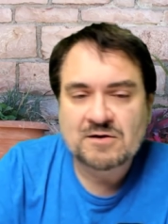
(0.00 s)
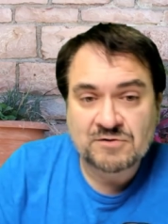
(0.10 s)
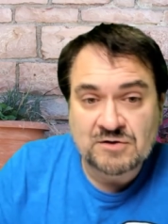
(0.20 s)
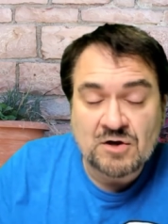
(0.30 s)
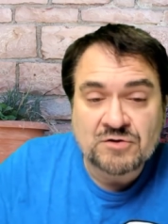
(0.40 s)

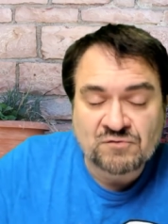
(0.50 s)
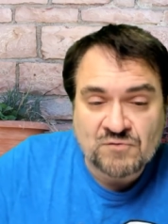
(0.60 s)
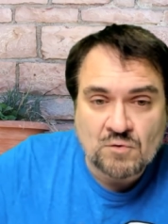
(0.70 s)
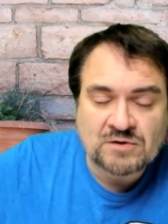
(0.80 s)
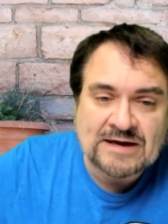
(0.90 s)
the other
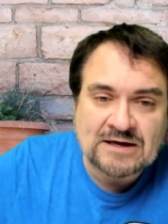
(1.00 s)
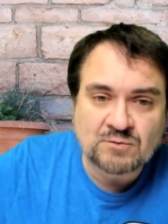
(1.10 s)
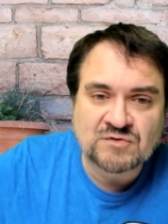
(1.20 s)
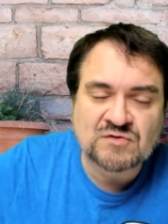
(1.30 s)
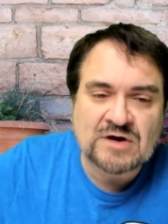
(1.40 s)
foreign
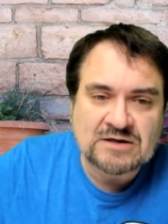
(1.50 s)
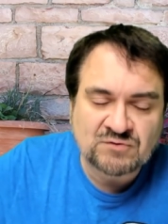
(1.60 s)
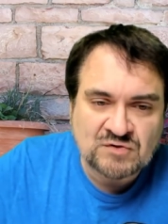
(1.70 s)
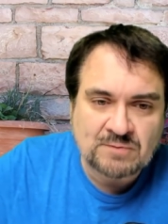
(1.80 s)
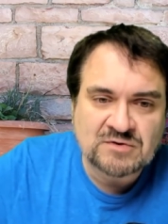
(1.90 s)
language site if
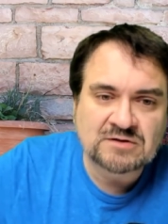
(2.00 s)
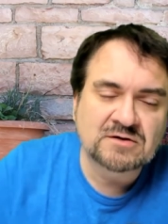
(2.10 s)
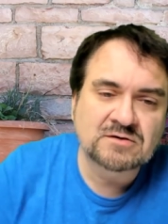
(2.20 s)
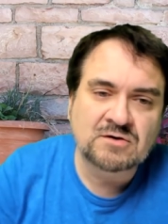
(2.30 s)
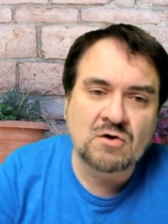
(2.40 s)
something
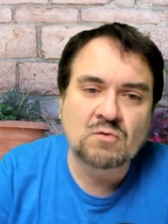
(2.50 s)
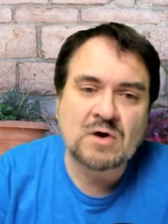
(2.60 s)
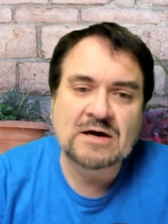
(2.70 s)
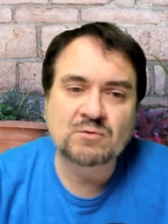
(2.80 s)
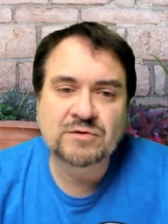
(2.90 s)
didn't go
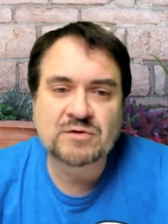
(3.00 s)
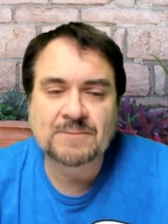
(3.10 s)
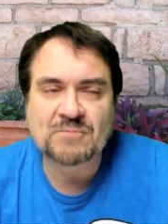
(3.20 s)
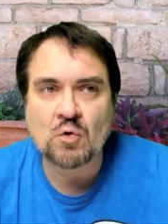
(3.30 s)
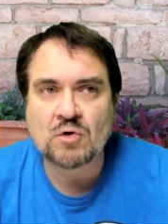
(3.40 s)
right with it
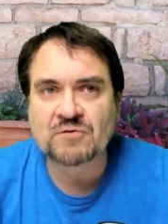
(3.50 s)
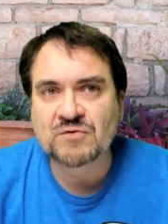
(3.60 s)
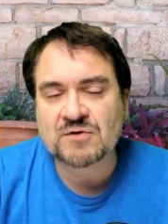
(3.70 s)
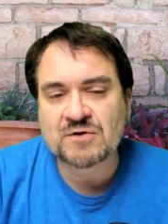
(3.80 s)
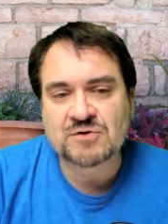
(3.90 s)
or if
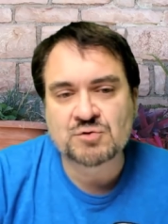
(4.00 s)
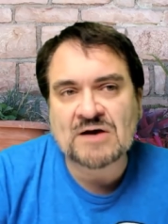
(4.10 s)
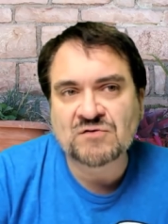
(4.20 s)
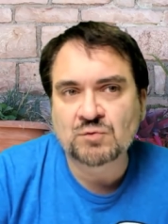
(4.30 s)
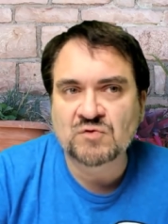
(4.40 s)
the
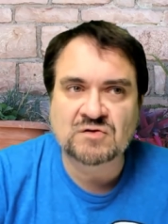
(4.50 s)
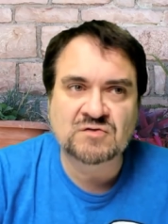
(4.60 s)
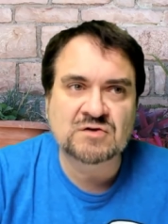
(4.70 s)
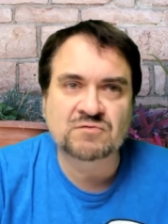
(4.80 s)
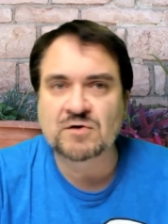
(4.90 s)
address was
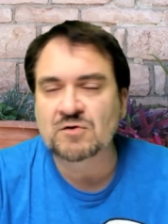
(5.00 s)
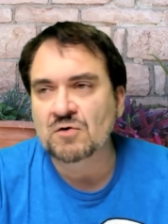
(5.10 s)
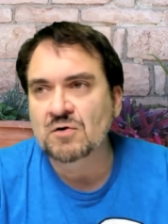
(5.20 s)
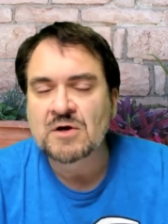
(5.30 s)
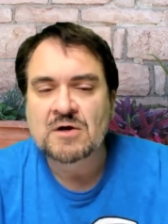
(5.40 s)
different
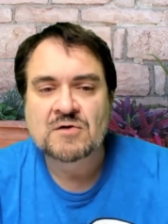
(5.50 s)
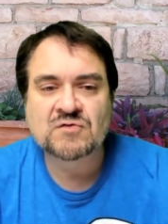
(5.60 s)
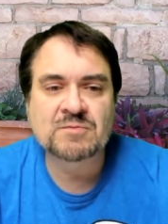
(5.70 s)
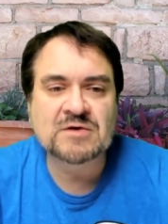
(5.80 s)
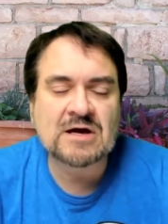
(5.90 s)
or
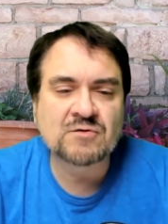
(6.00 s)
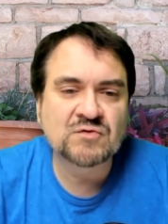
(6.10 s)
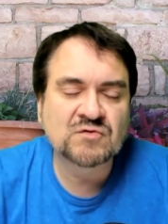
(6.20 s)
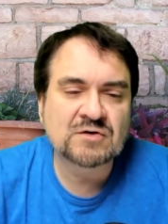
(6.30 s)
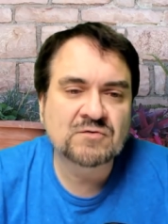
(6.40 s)
something else
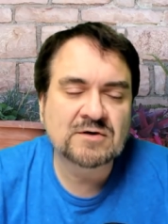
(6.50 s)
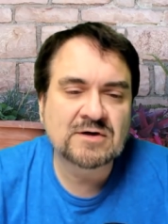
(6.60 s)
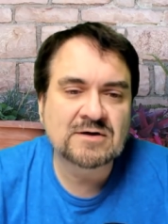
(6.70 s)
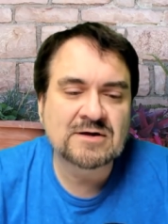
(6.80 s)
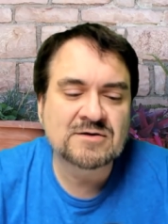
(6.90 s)
is different
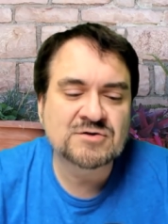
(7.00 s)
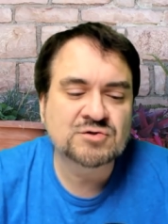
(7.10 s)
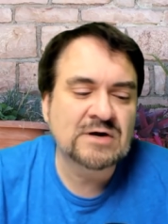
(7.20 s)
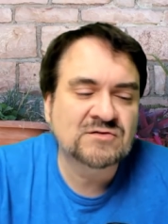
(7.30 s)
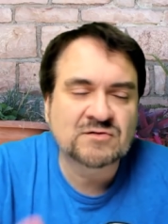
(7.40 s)
and in the
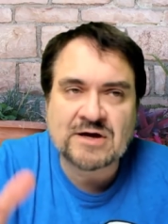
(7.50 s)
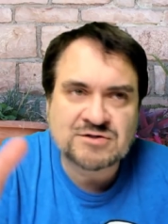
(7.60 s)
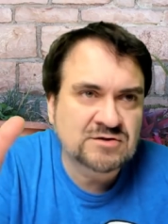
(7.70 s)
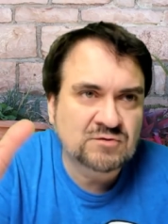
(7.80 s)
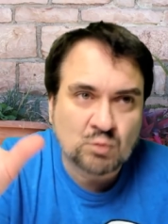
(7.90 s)

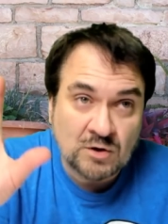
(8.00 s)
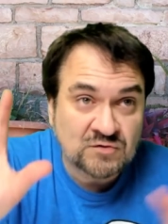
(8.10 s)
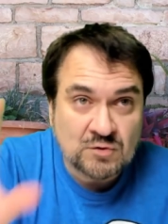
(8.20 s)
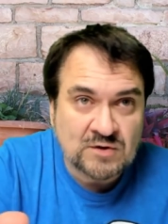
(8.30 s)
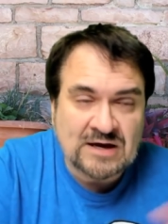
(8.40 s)
translation it
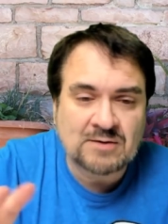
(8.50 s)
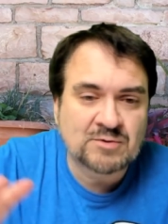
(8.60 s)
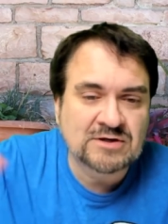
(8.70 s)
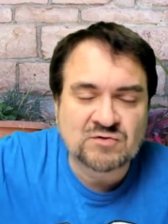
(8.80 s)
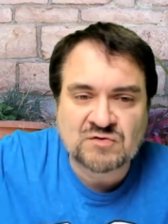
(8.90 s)
works okay
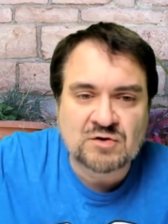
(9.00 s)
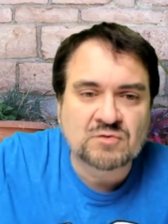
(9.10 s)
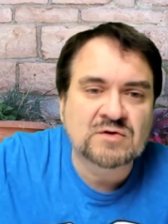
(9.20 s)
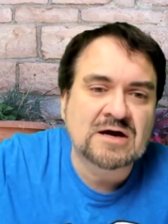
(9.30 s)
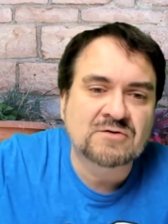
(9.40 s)
but you still
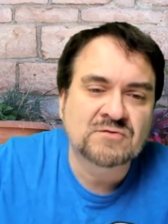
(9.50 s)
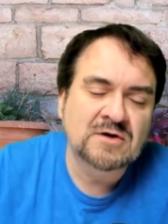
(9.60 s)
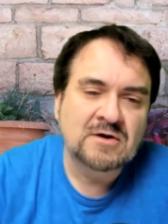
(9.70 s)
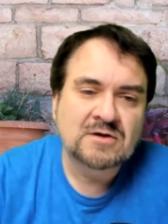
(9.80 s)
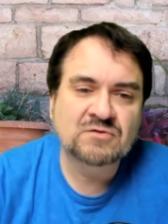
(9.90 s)
don't have
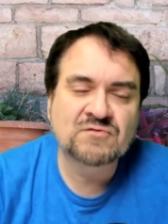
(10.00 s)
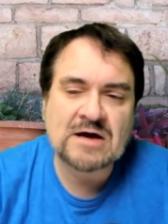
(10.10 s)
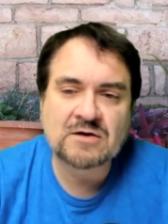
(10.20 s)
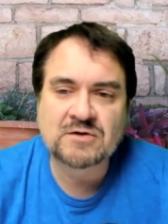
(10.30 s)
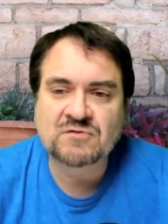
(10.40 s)
the
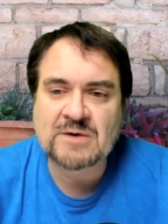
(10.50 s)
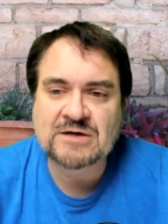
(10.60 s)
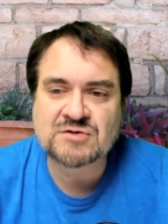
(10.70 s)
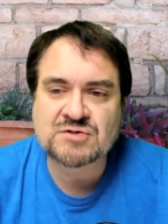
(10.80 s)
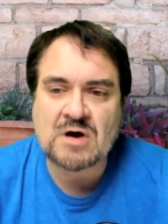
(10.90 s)
final
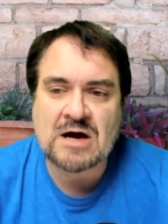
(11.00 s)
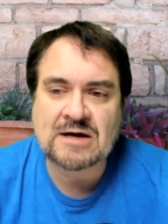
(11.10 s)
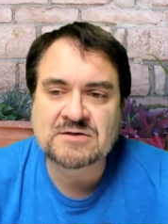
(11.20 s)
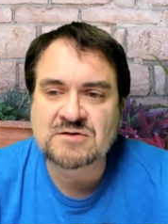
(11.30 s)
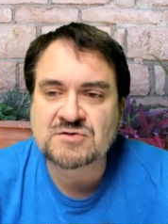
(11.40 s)
information so
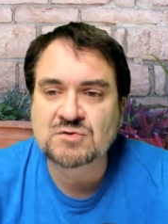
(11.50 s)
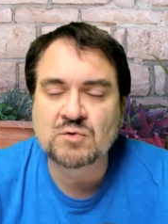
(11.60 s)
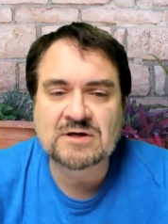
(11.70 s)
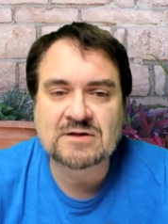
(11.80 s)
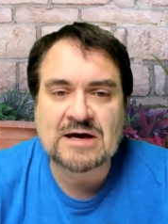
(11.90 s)
i didn't
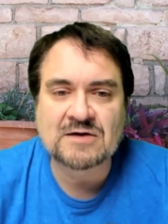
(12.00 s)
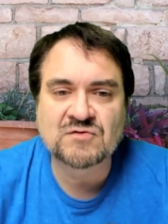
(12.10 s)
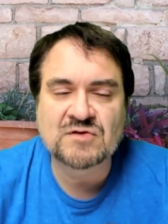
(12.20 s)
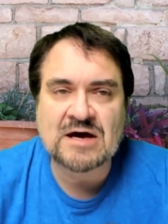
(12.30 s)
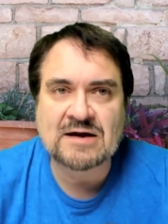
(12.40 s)
do any of
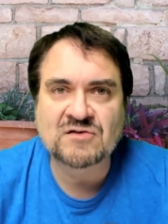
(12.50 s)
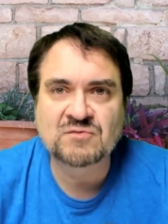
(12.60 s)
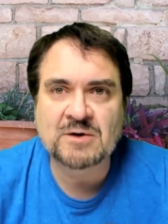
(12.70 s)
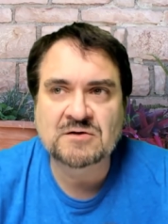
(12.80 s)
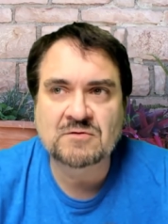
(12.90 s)
that that
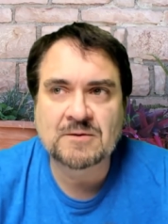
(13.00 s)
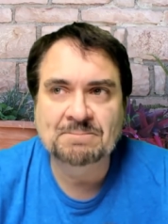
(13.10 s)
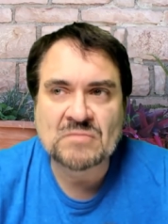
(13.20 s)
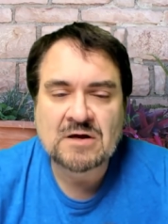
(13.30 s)
aspect of it